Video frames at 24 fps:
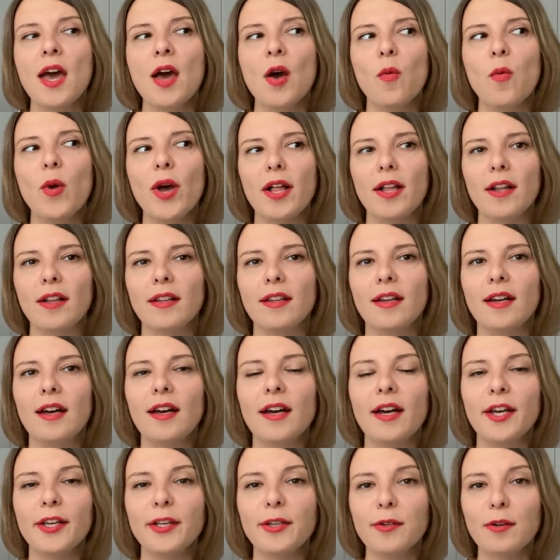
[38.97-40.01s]
Well,
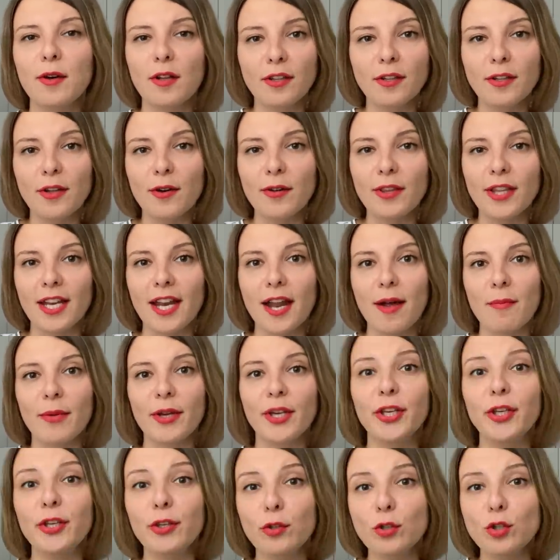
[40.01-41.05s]
you all know that I'm a
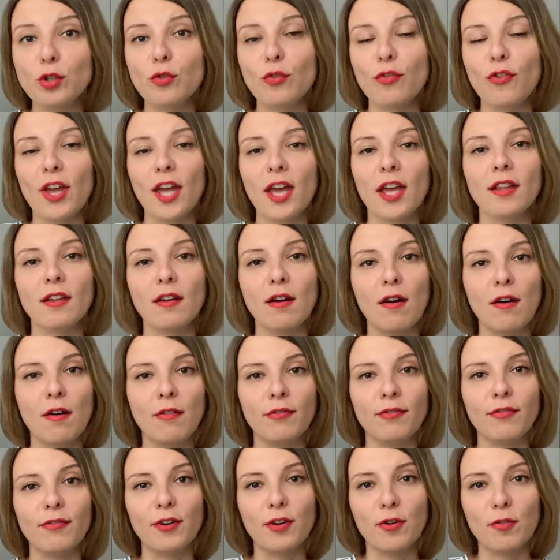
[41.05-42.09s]
huge fan
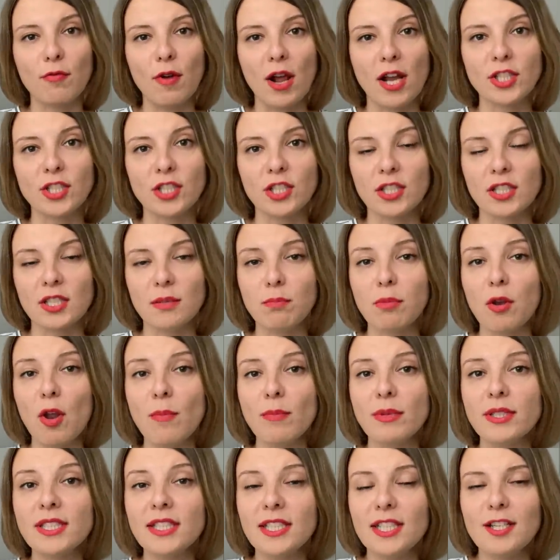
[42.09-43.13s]
of Russian
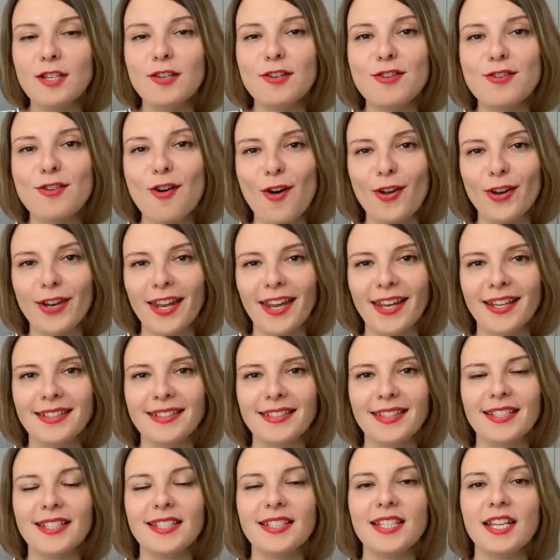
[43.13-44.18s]
diplomacy,
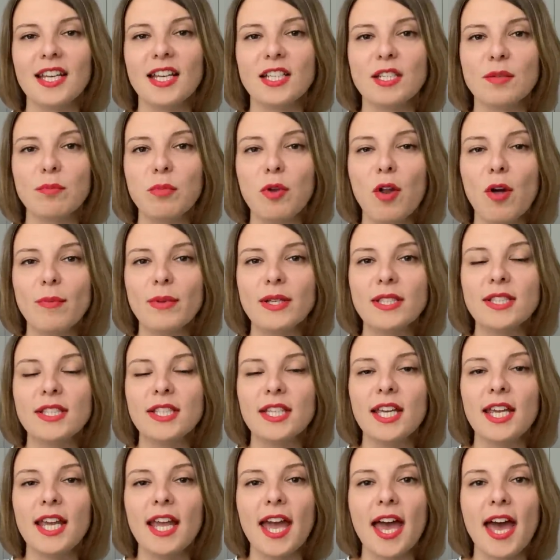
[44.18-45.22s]
non-existing
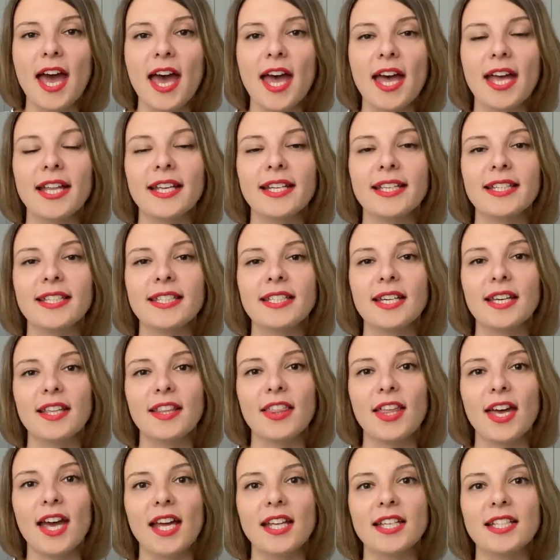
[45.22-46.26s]
diplomacy, and
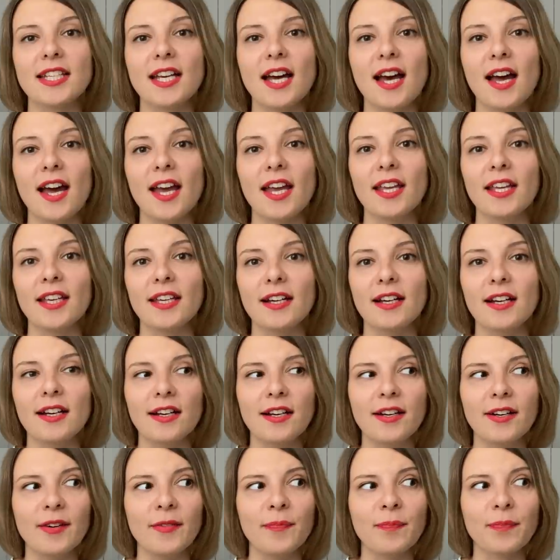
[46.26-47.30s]
that I
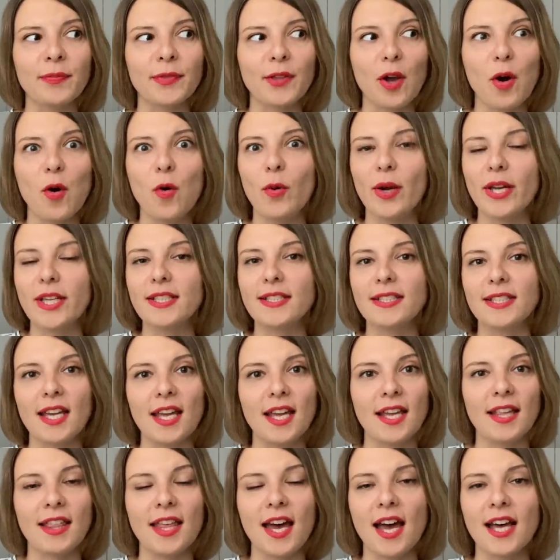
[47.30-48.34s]
always
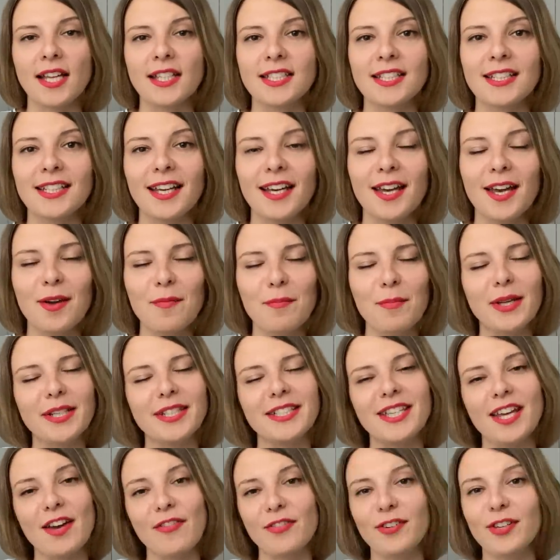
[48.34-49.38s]
say that,
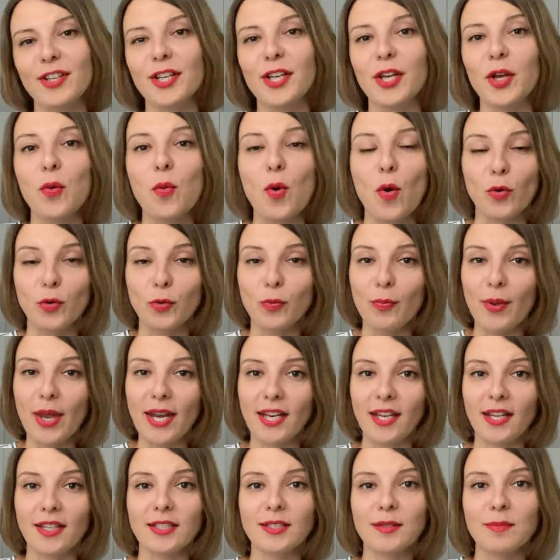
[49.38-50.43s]
but definitely quote
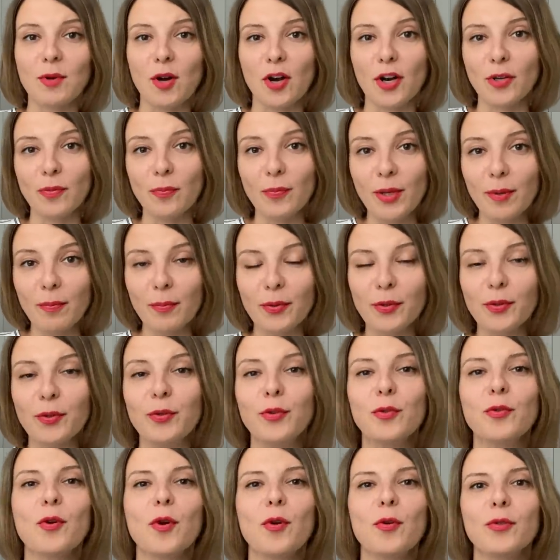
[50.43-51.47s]
many smart people
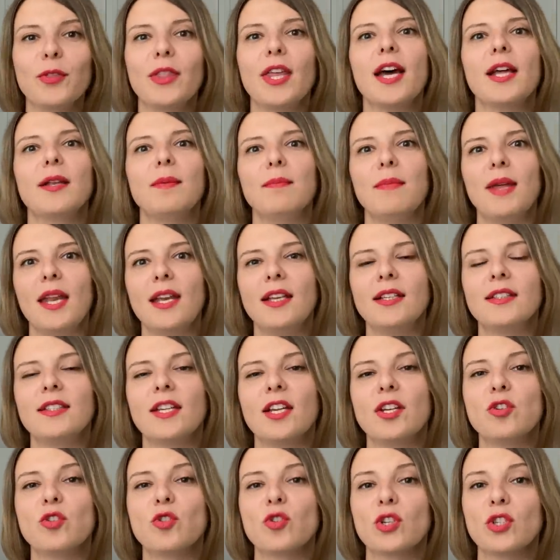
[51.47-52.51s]
who wrote that many
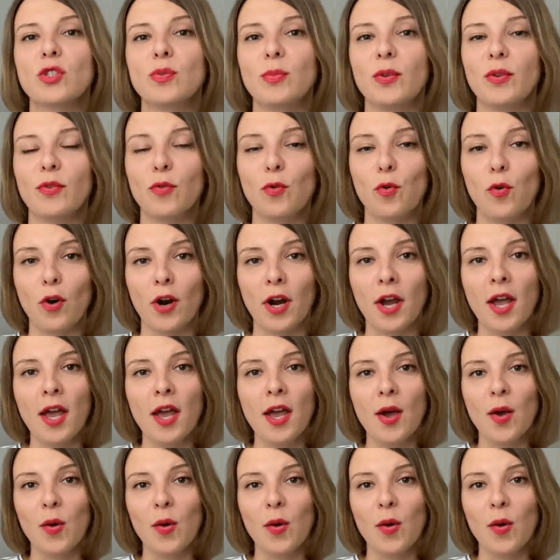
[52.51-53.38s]
centuries before.